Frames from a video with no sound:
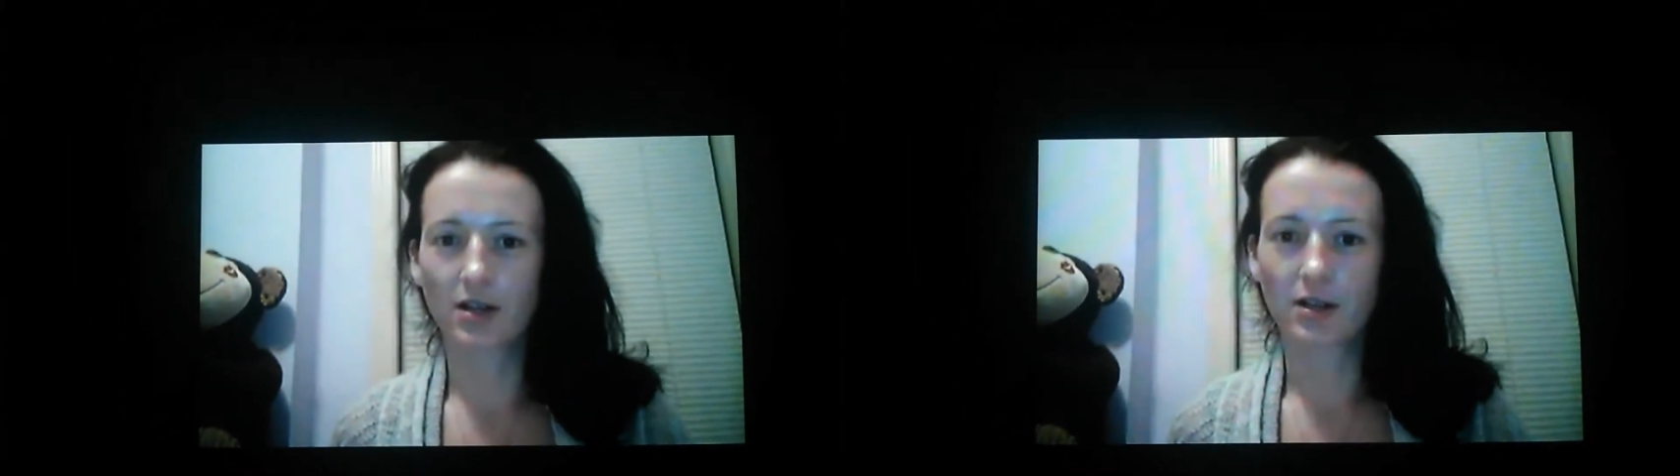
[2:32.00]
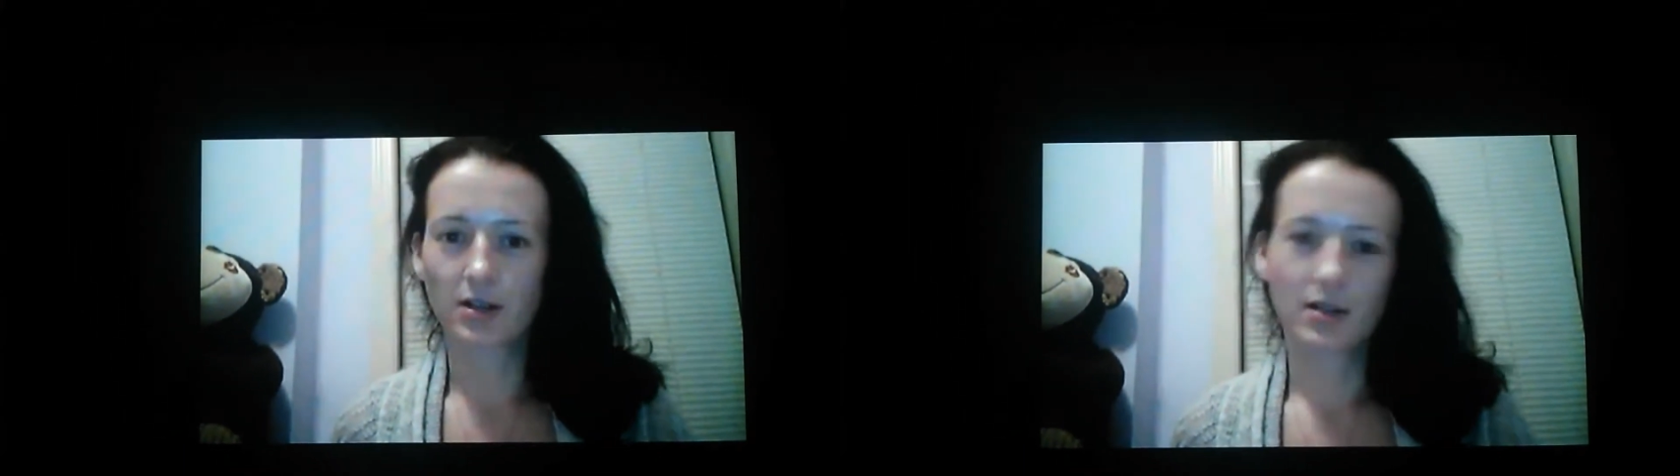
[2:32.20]

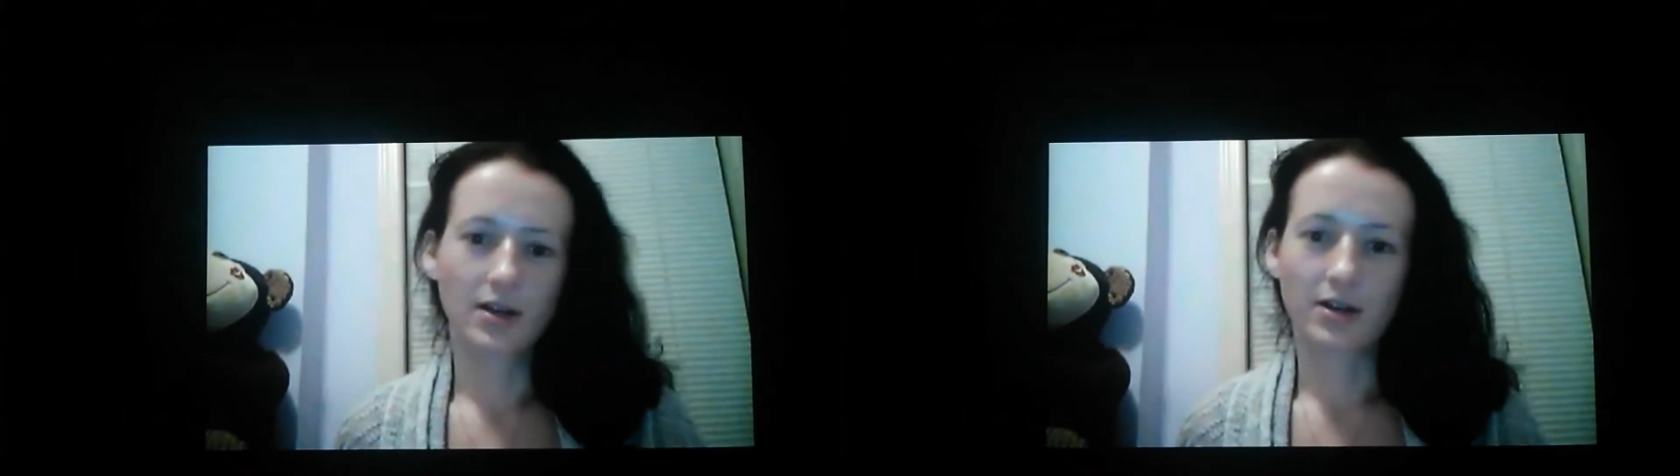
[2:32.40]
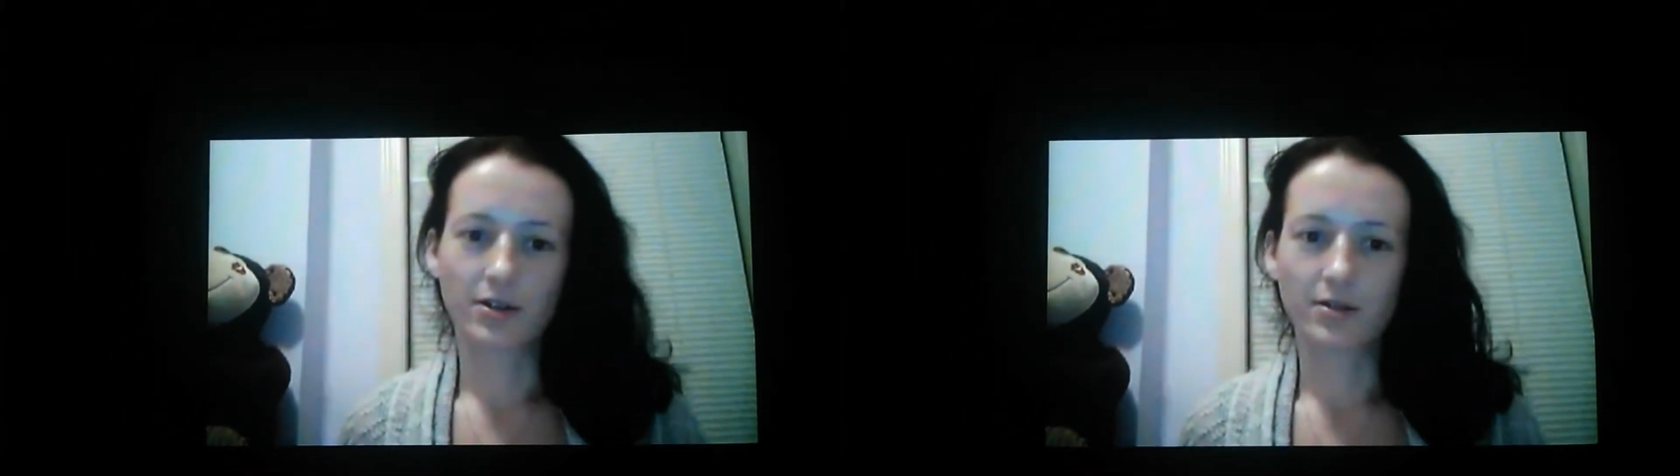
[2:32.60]
I
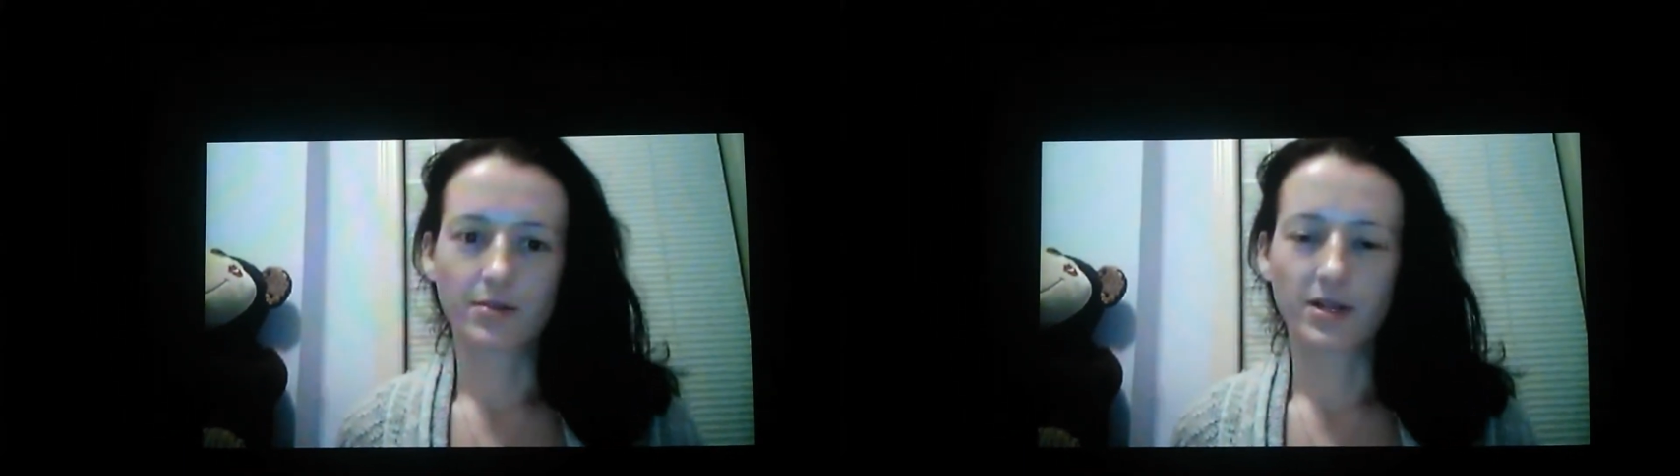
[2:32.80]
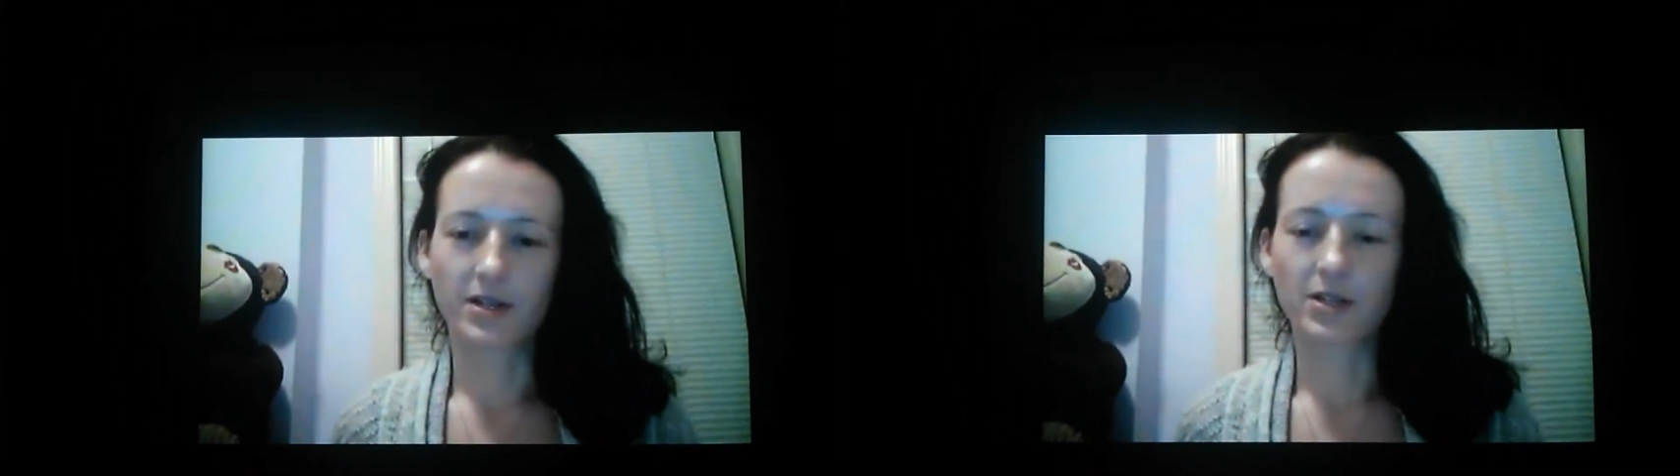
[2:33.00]
don't know,
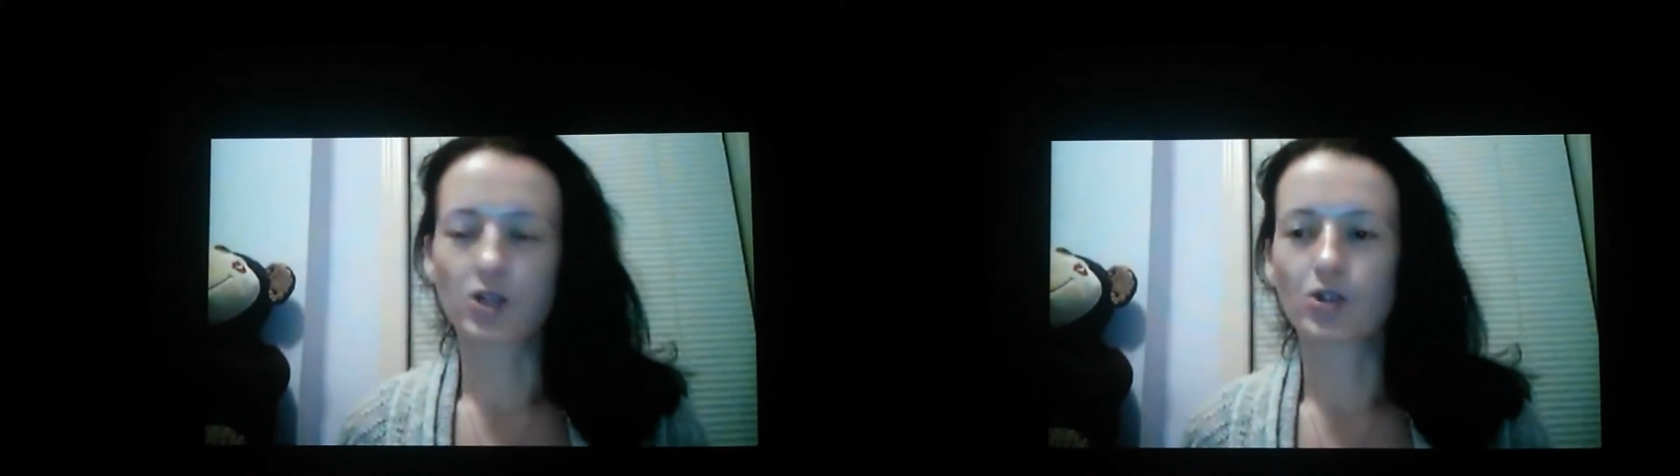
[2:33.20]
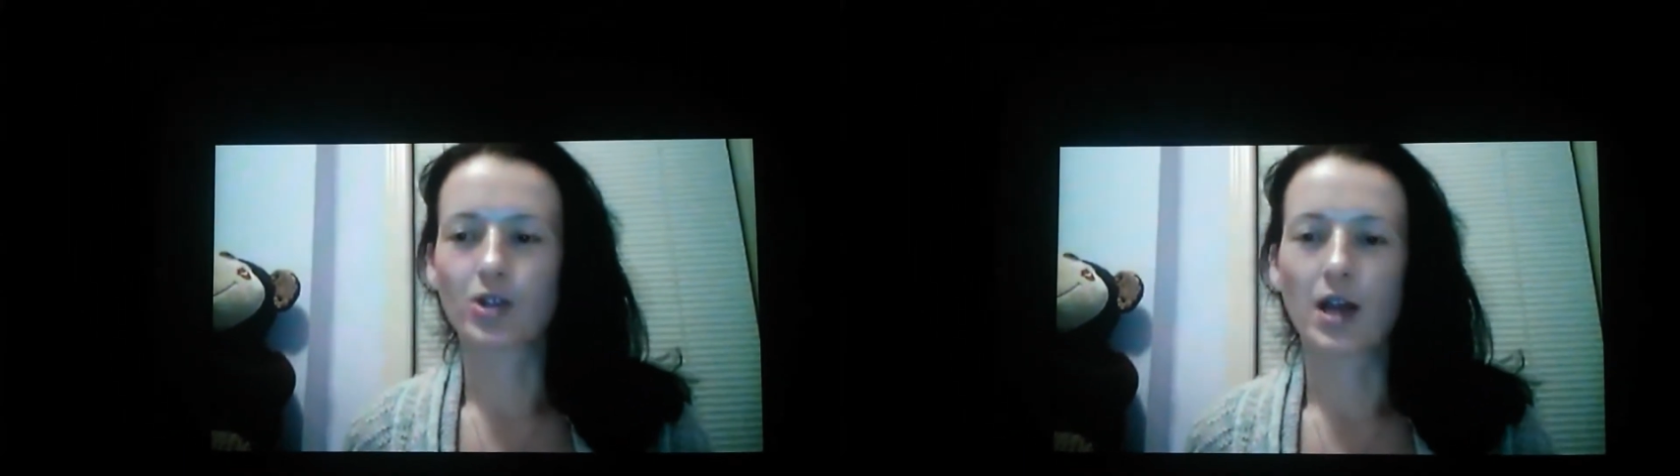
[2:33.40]
but it
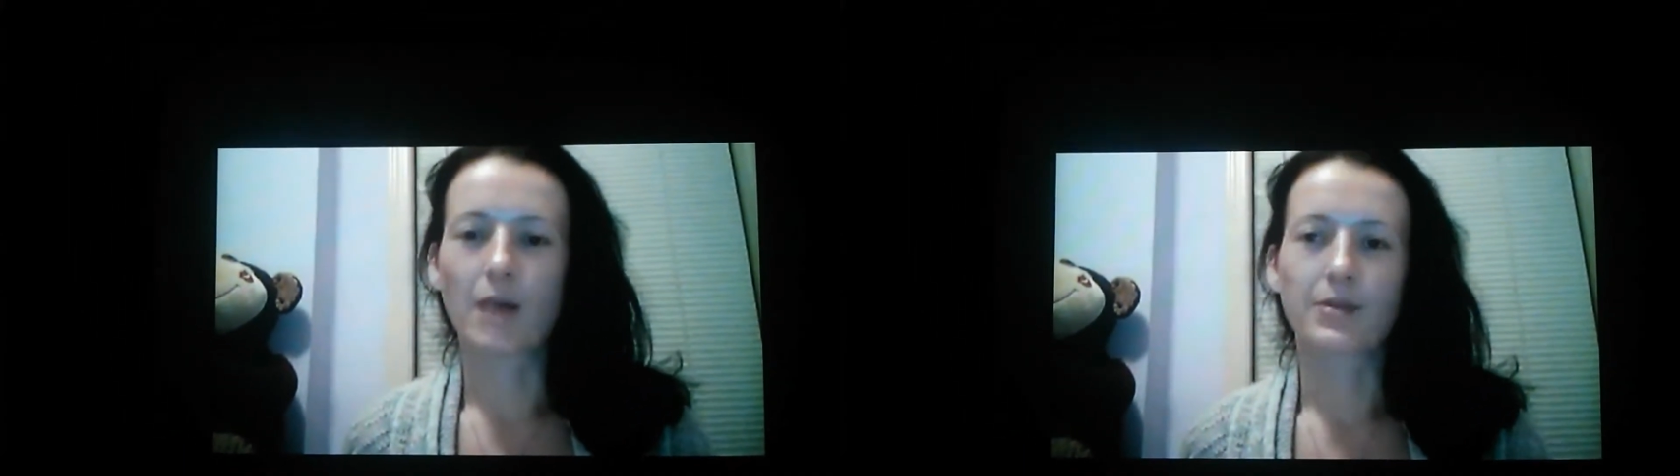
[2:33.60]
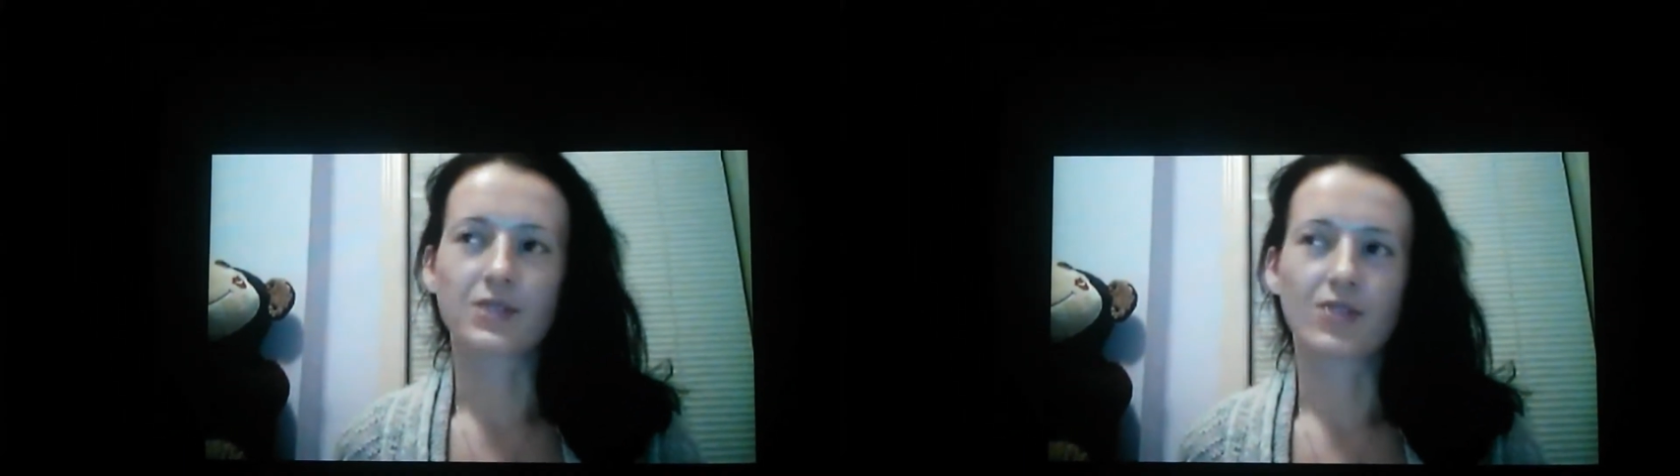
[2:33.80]
usually
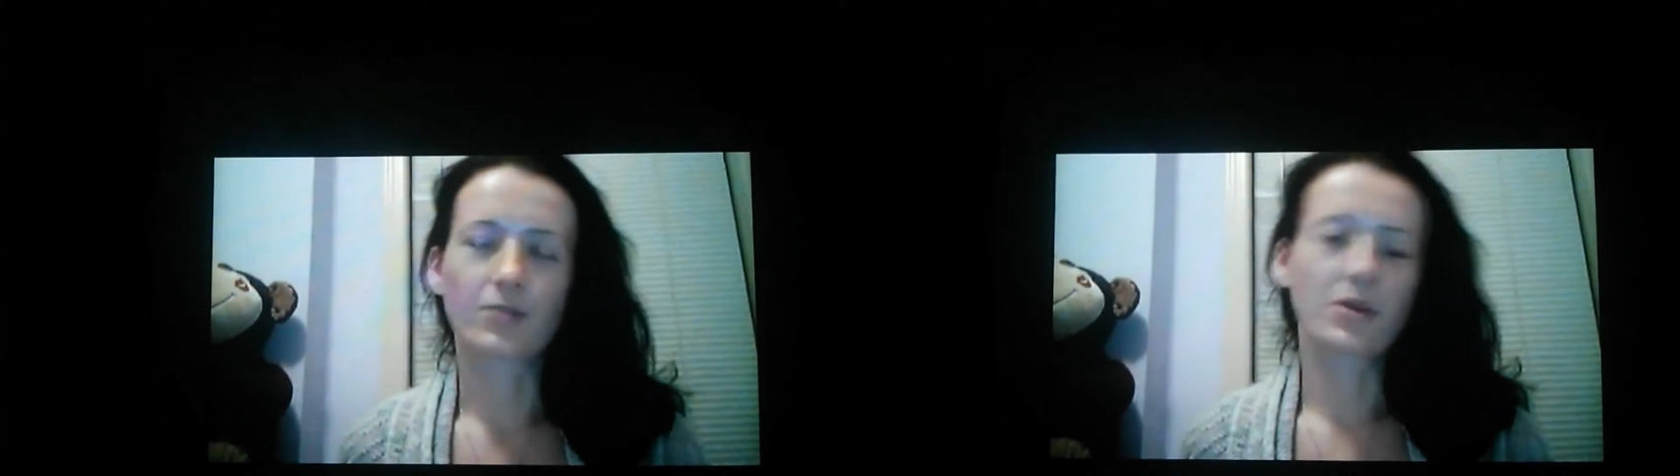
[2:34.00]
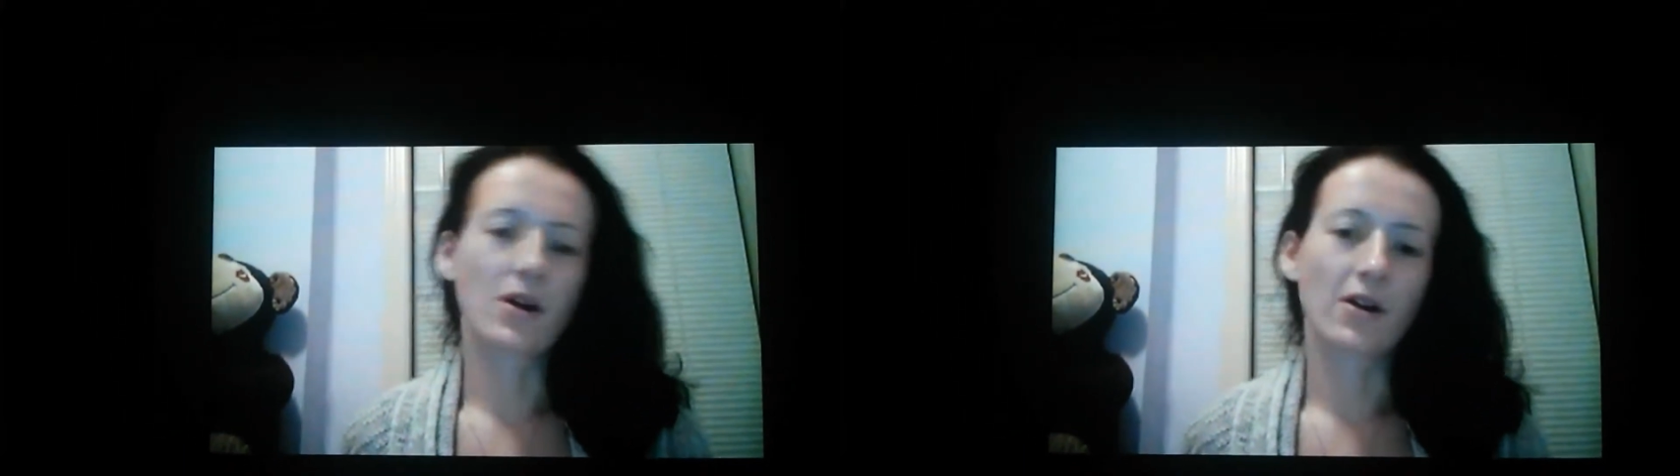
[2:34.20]
happens from car